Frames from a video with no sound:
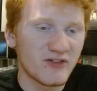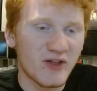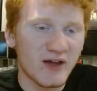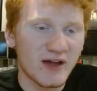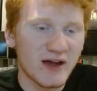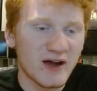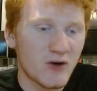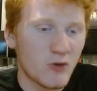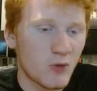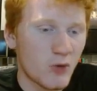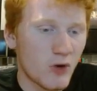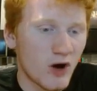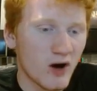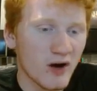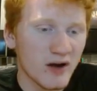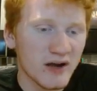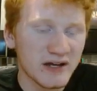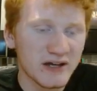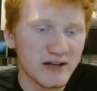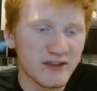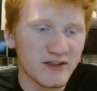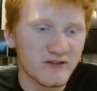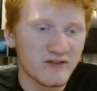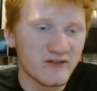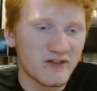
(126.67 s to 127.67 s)
like I'll walk
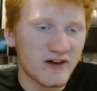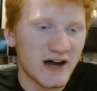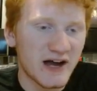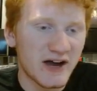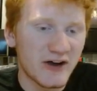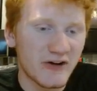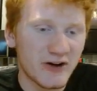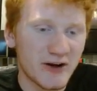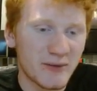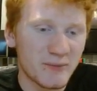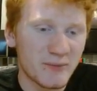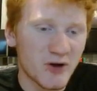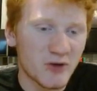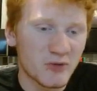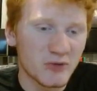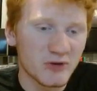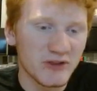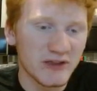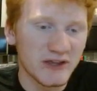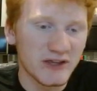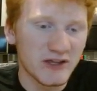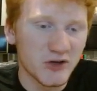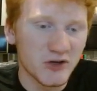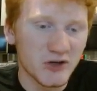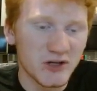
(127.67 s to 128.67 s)
into the fire and I'm not
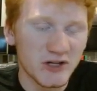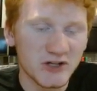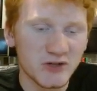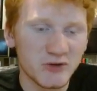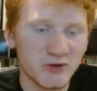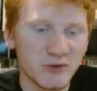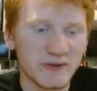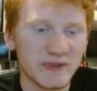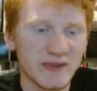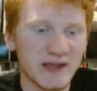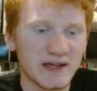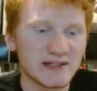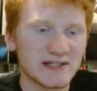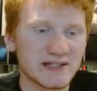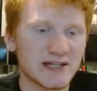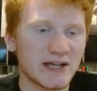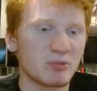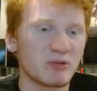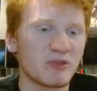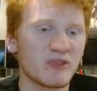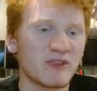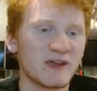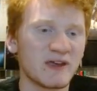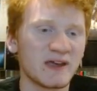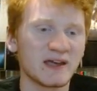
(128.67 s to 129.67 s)
really good at doing that type
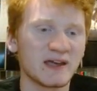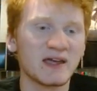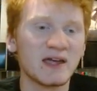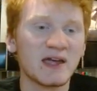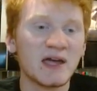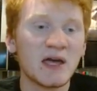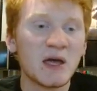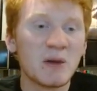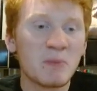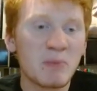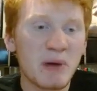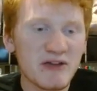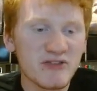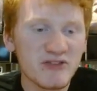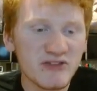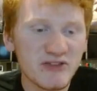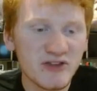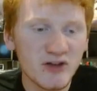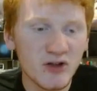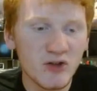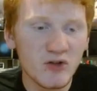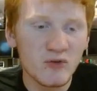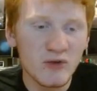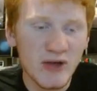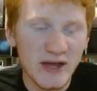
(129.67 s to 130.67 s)
of thing. But I
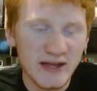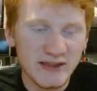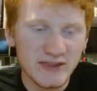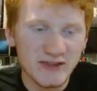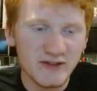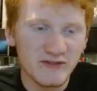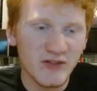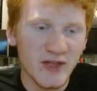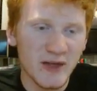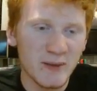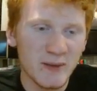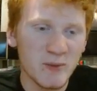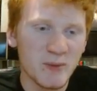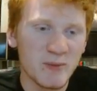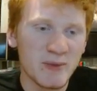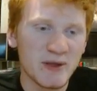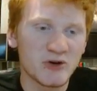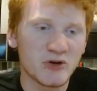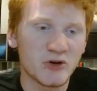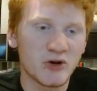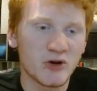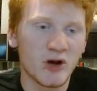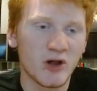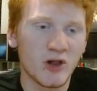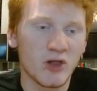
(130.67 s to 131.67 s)
still like the flame
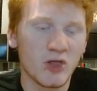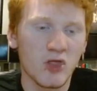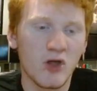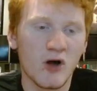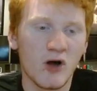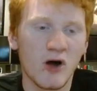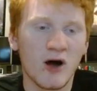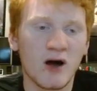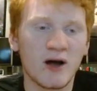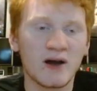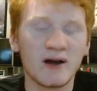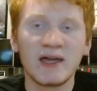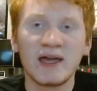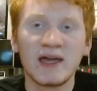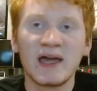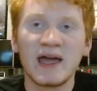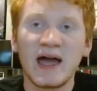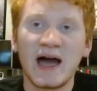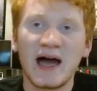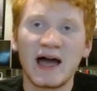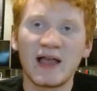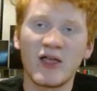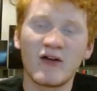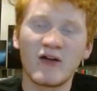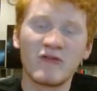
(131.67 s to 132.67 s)
emitter a lot.
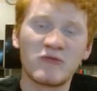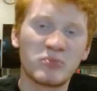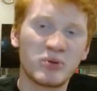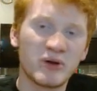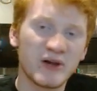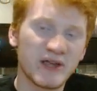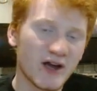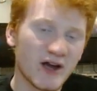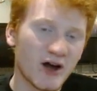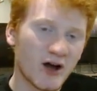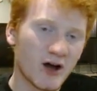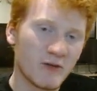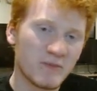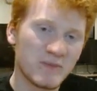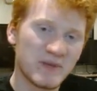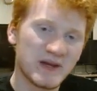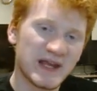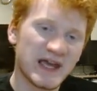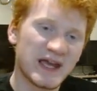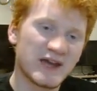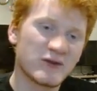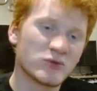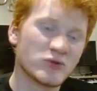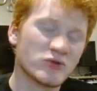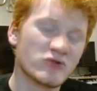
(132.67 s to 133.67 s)
I love putting it on
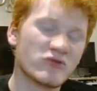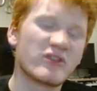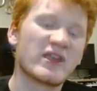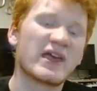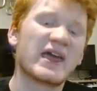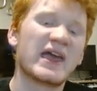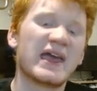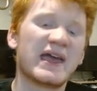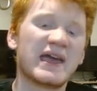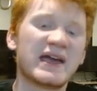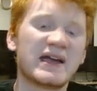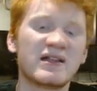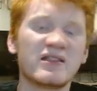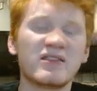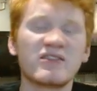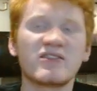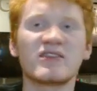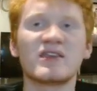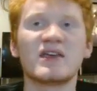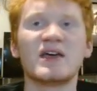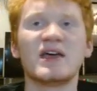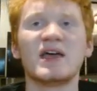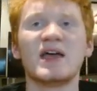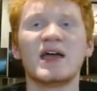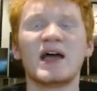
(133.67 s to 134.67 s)
Mineru's hands.
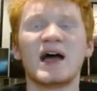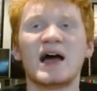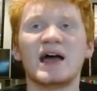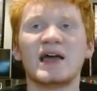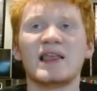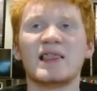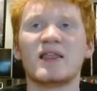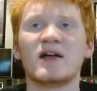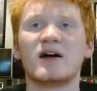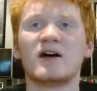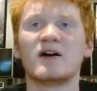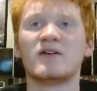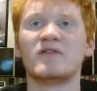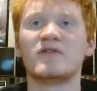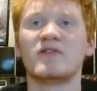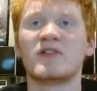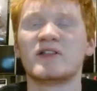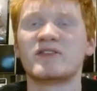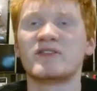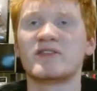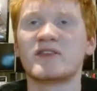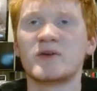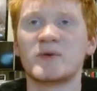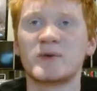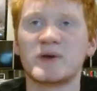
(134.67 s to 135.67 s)
I love,
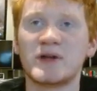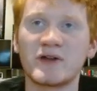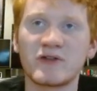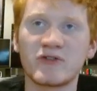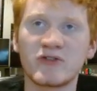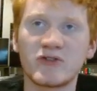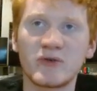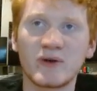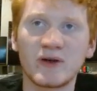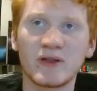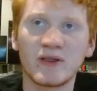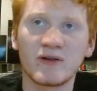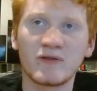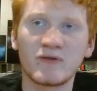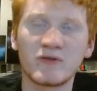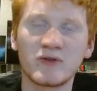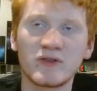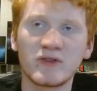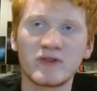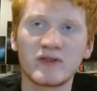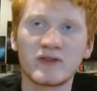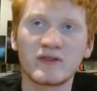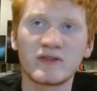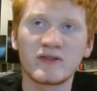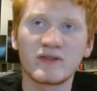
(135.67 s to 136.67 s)
let's see, what else do I love with
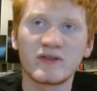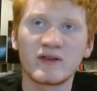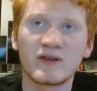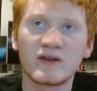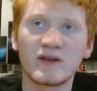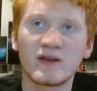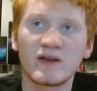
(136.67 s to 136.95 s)
this?